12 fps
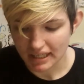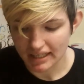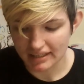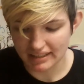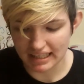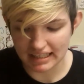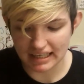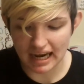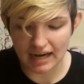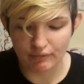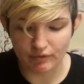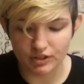And then
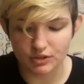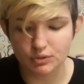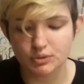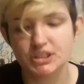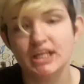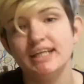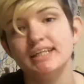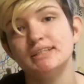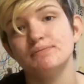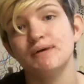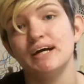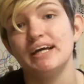I want to
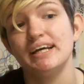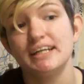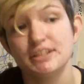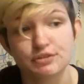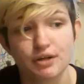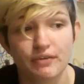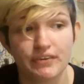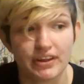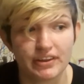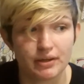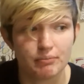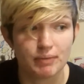change my intro
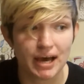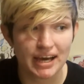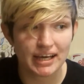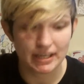now that I'm back.